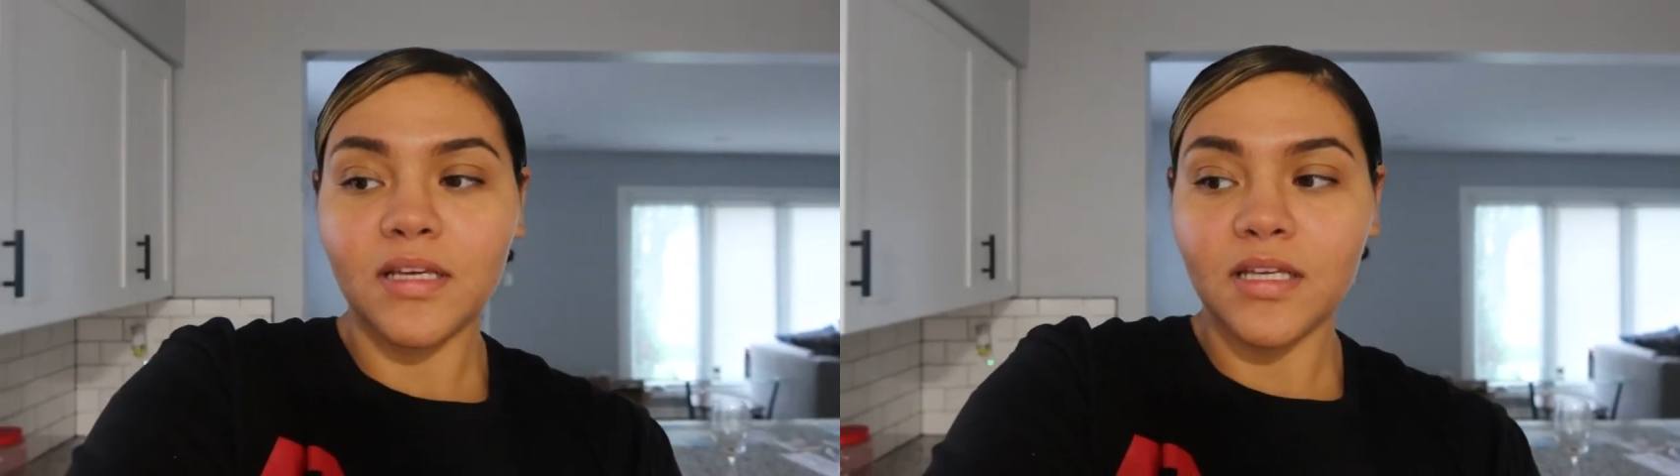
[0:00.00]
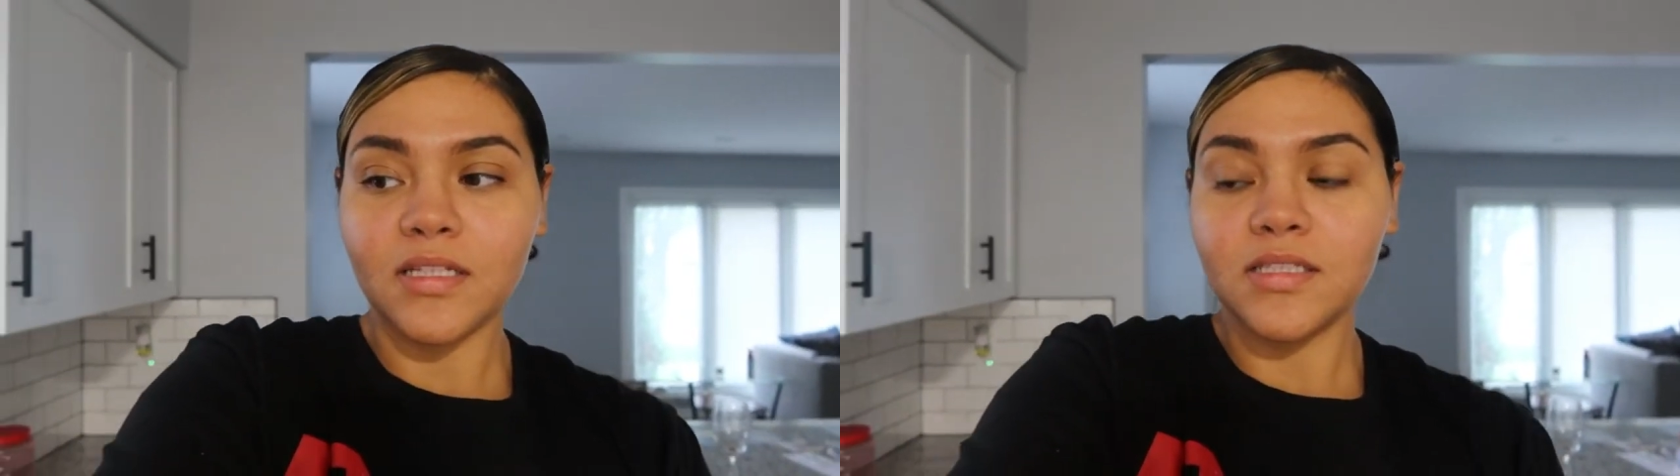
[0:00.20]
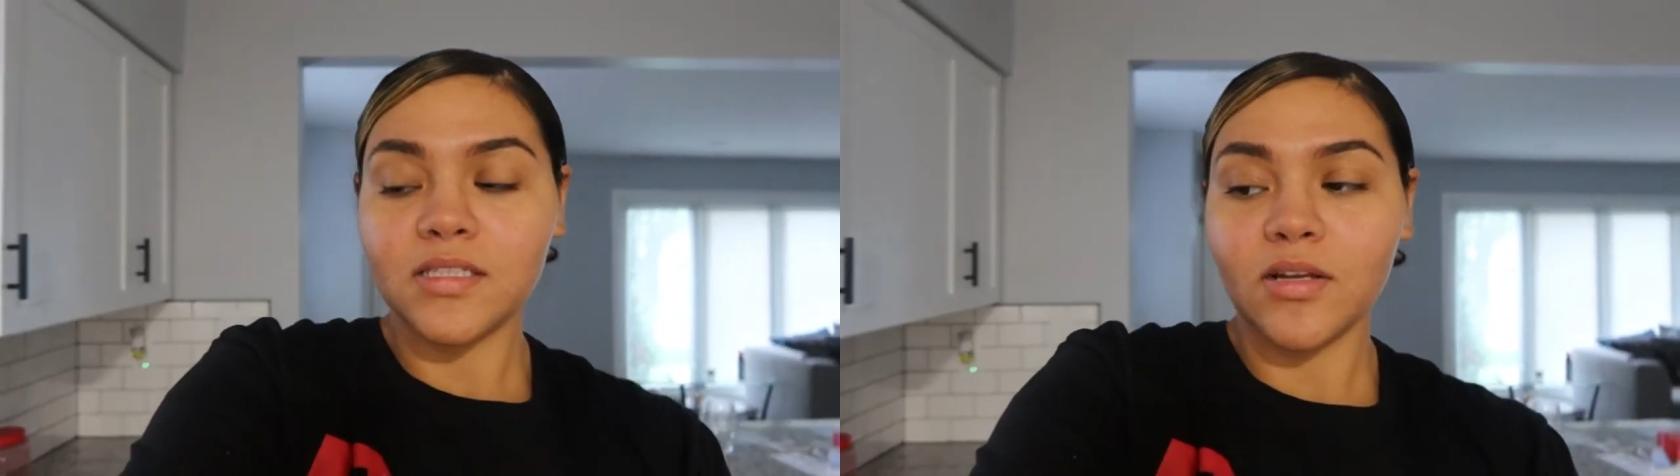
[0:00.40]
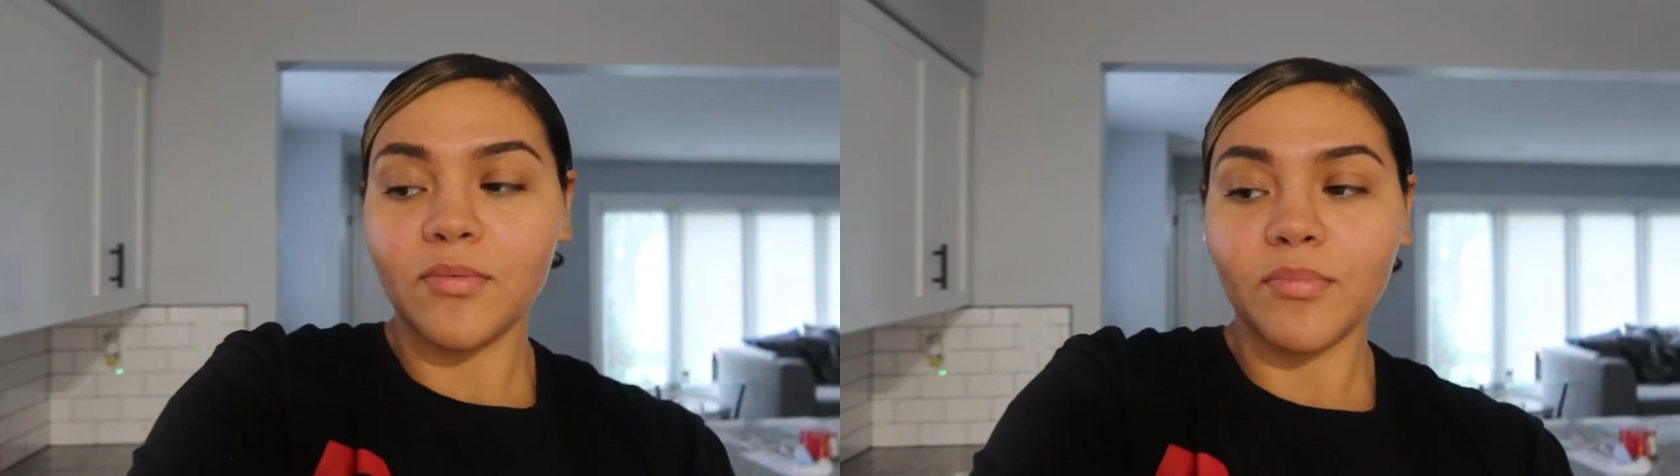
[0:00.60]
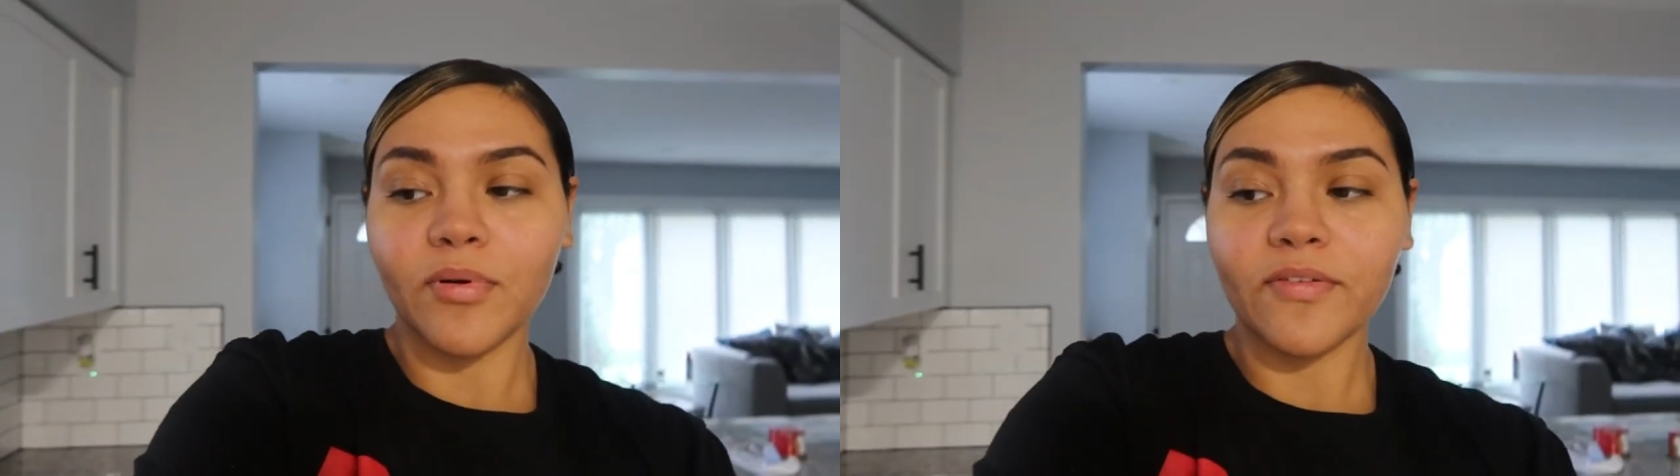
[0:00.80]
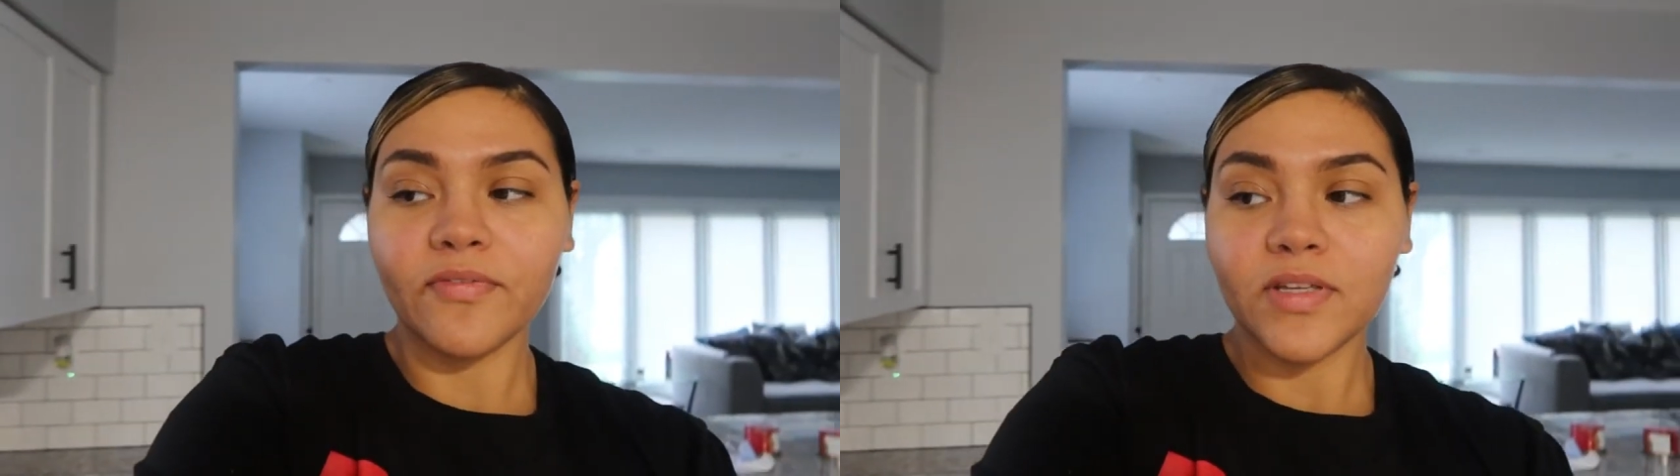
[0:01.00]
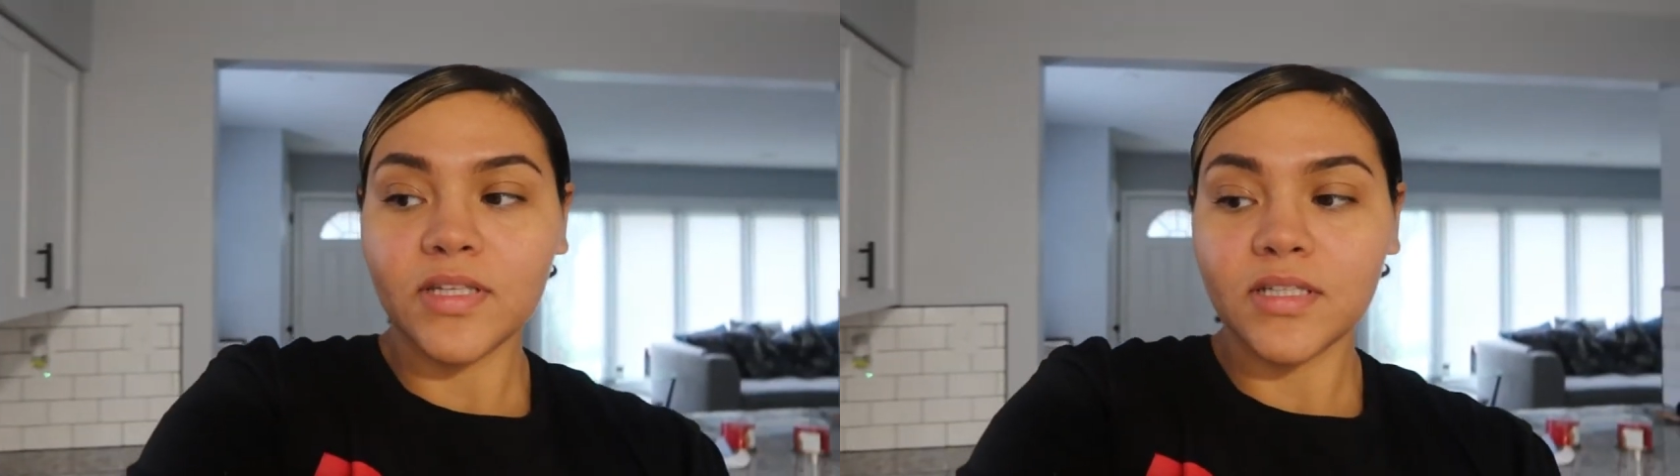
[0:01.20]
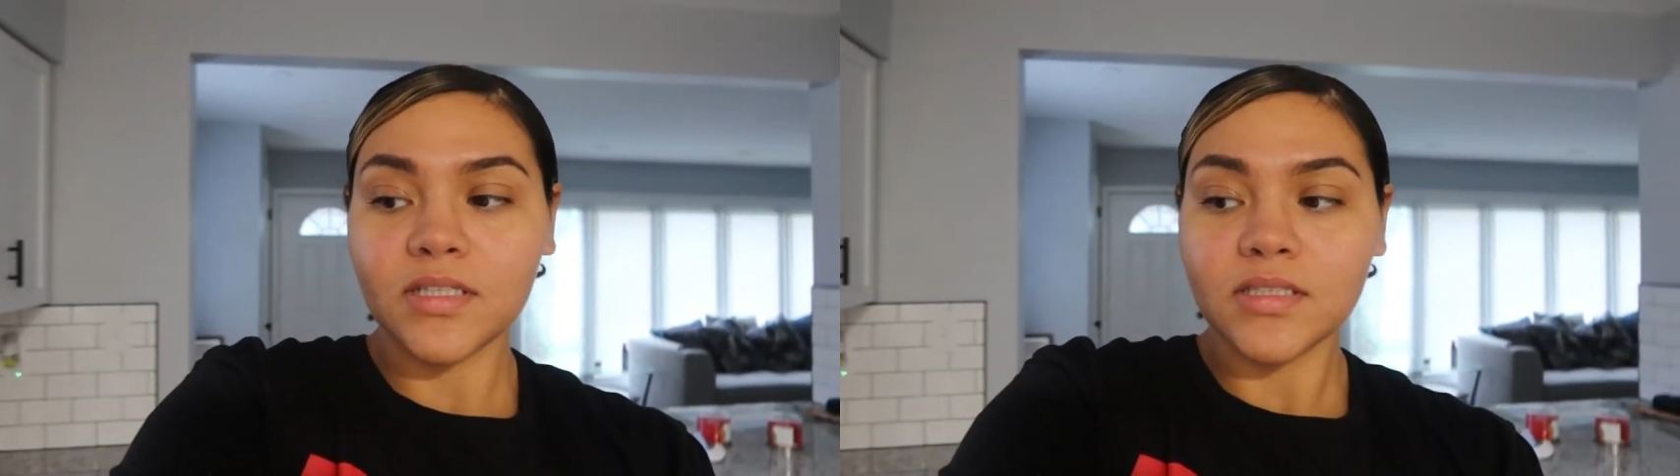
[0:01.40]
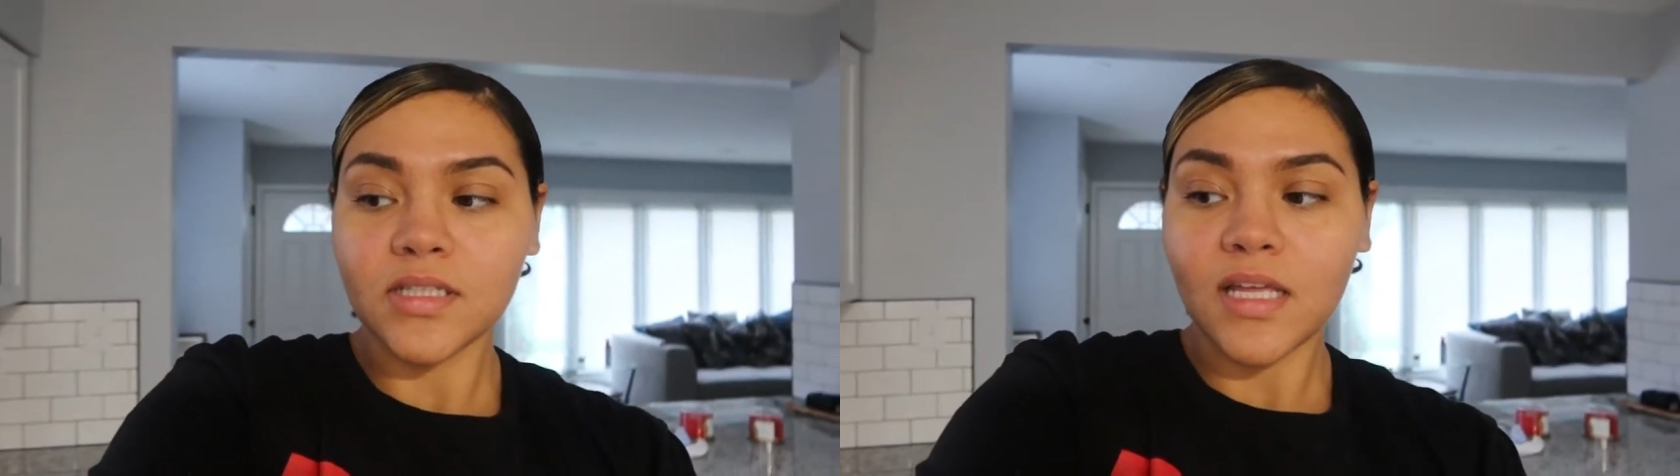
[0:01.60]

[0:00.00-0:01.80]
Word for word: the kids some breakfast